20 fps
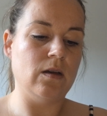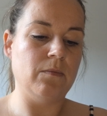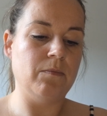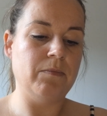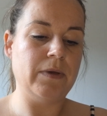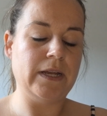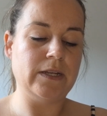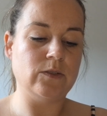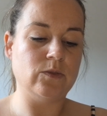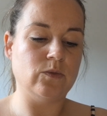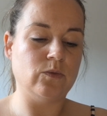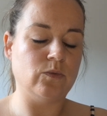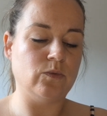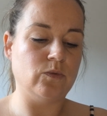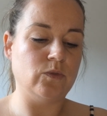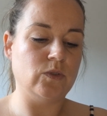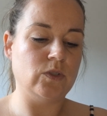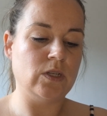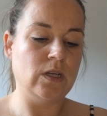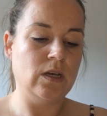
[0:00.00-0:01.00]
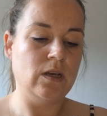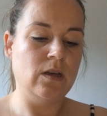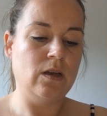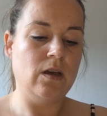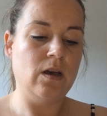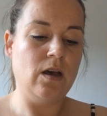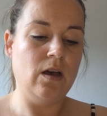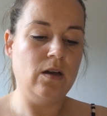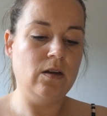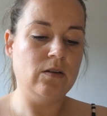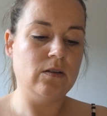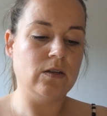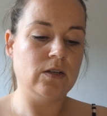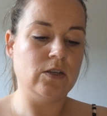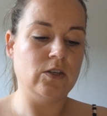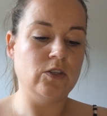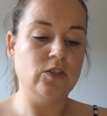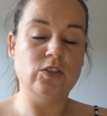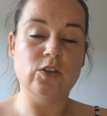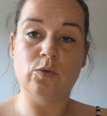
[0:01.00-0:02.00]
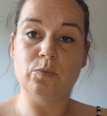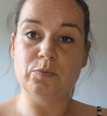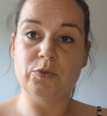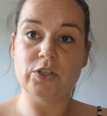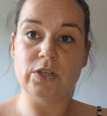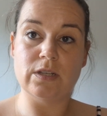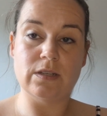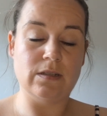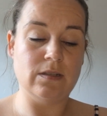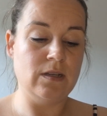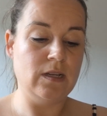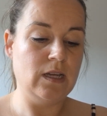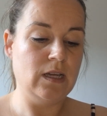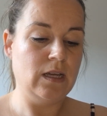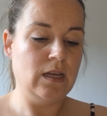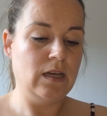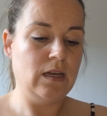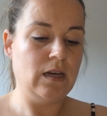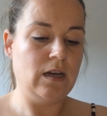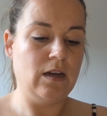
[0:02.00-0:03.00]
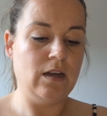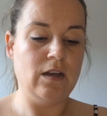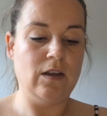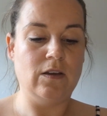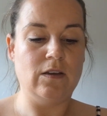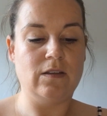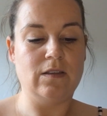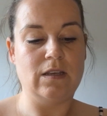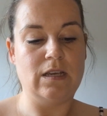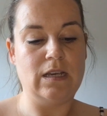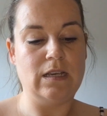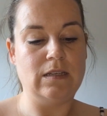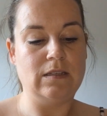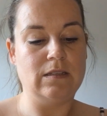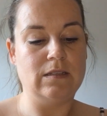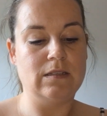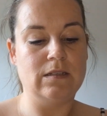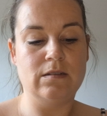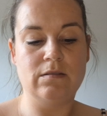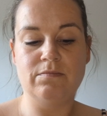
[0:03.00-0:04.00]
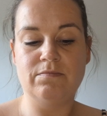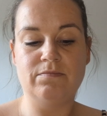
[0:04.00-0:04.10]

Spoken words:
petals are a good option. I like these.